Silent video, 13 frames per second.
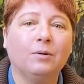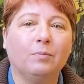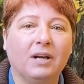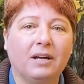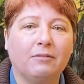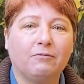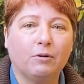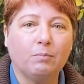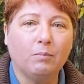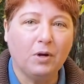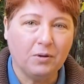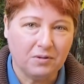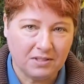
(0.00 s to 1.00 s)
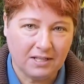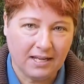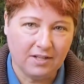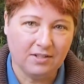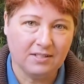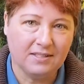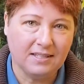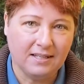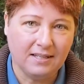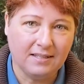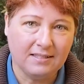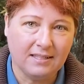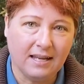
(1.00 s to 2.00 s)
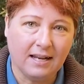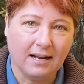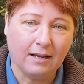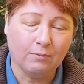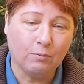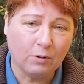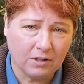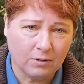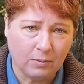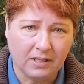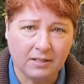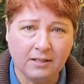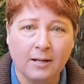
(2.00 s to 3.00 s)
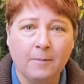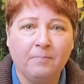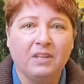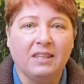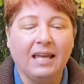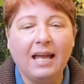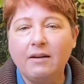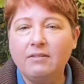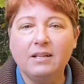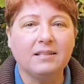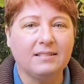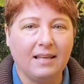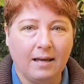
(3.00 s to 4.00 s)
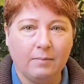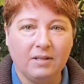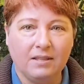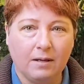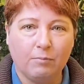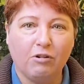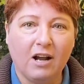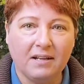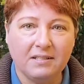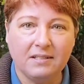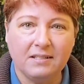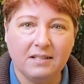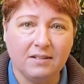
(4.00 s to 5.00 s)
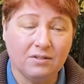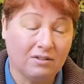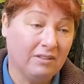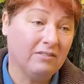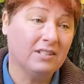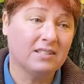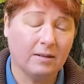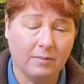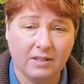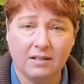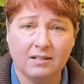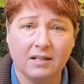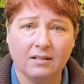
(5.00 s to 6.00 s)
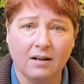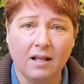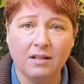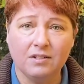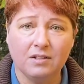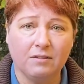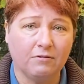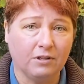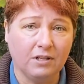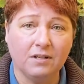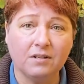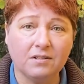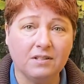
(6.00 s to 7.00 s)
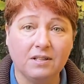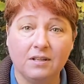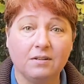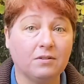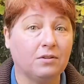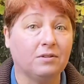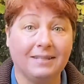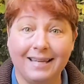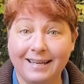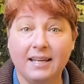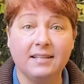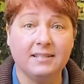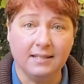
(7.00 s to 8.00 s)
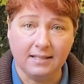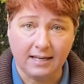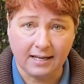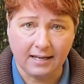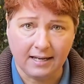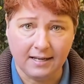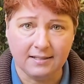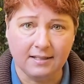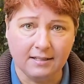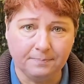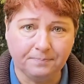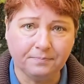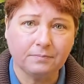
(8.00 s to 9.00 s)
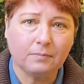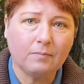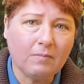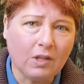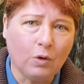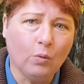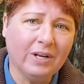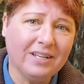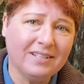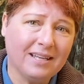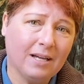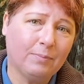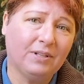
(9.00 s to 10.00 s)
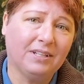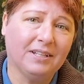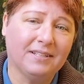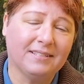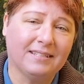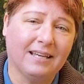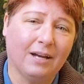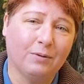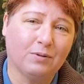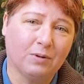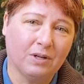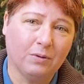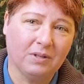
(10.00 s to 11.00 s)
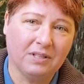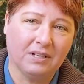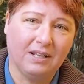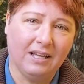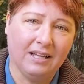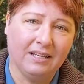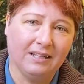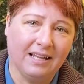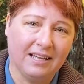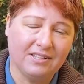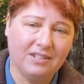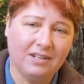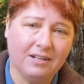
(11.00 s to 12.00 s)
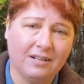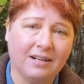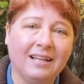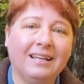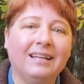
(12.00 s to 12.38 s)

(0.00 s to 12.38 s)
But for most agencies that I've worked with, they haven't examined their processes or even some of their technology for years and years, or decades and decades. And one example is I was working with a client last year,